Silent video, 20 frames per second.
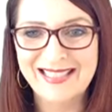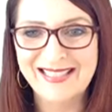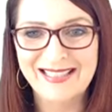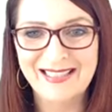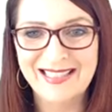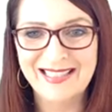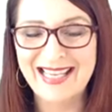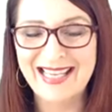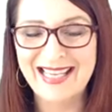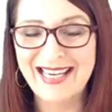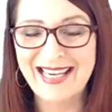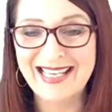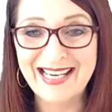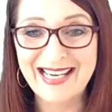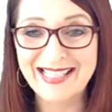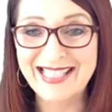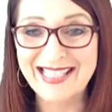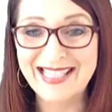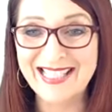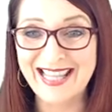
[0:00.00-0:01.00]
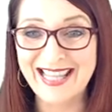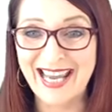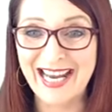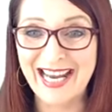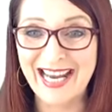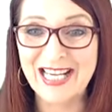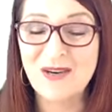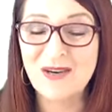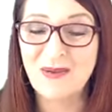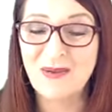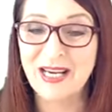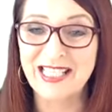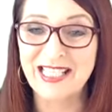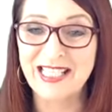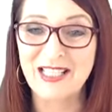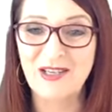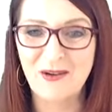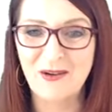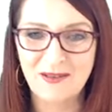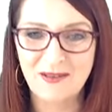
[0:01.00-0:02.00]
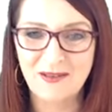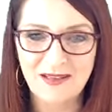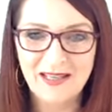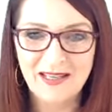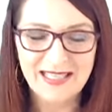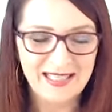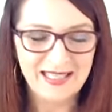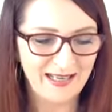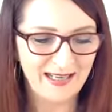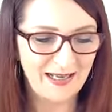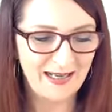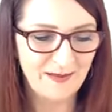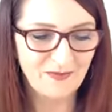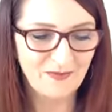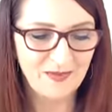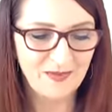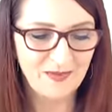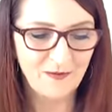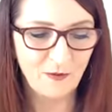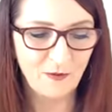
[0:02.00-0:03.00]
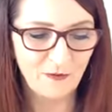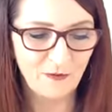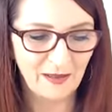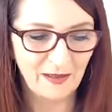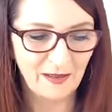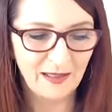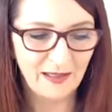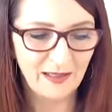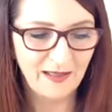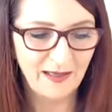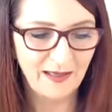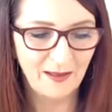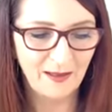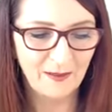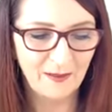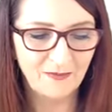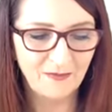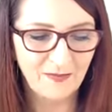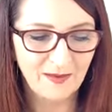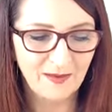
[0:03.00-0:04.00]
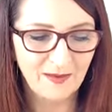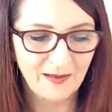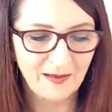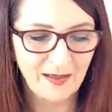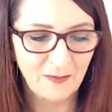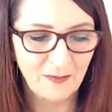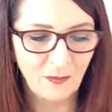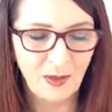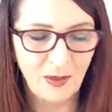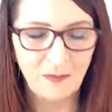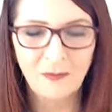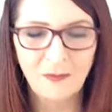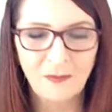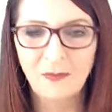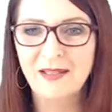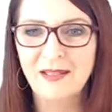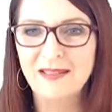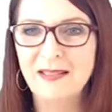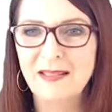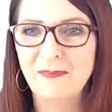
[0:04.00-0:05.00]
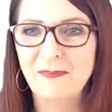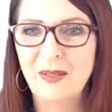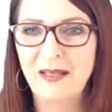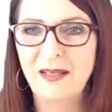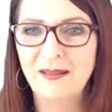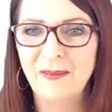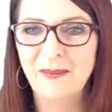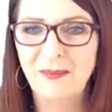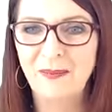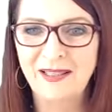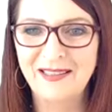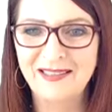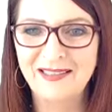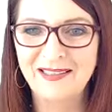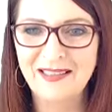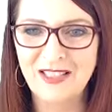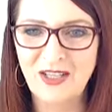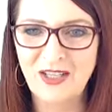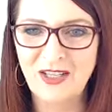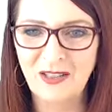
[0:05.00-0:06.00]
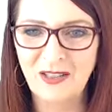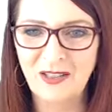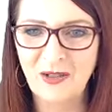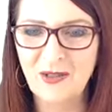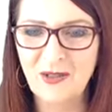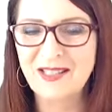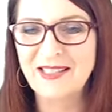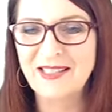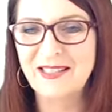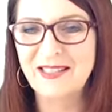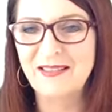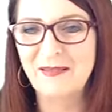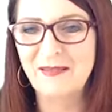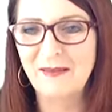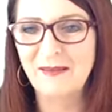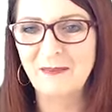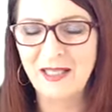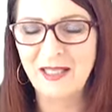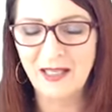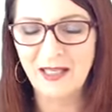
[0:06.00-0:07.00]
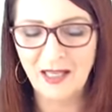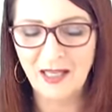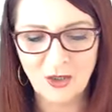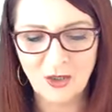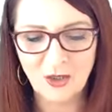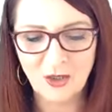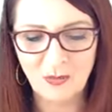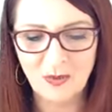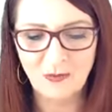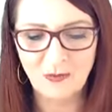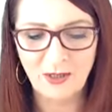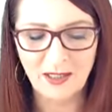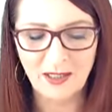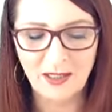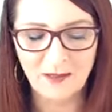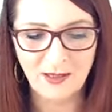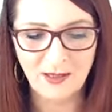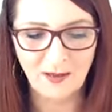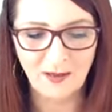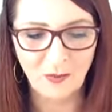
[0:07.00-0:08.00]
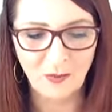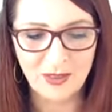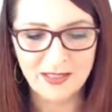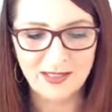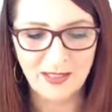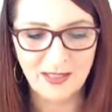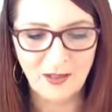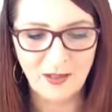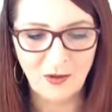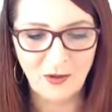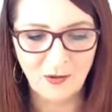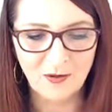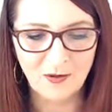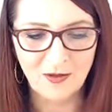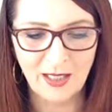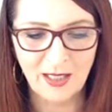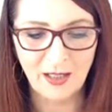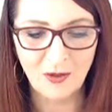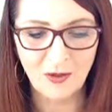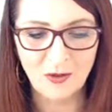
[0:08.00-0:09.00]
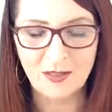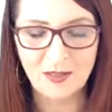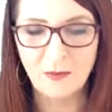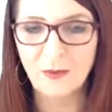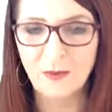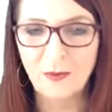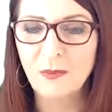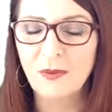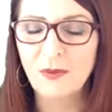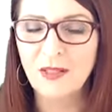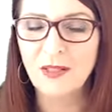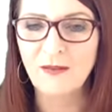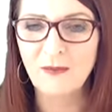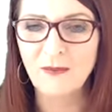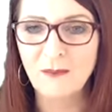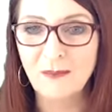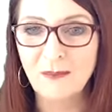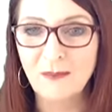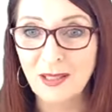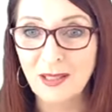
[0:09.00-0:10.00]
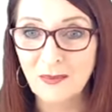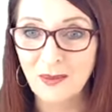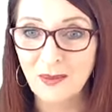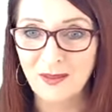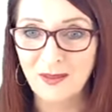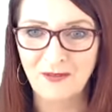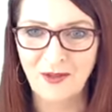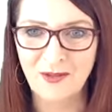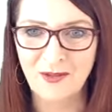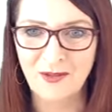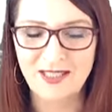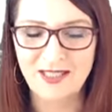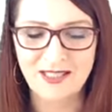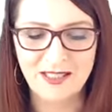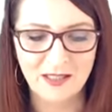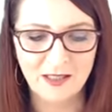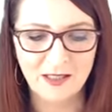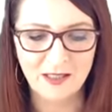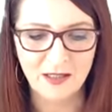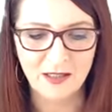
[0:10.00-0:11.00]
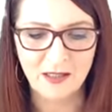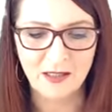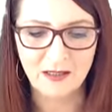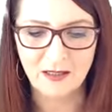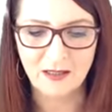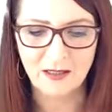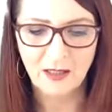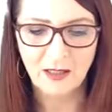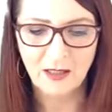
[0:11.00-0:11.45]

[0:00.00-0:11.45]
say yes to that. We did not fulfill when a diagnosis and medication was recommended. We said no, thank you. So we wouldn't even be one of those statistics.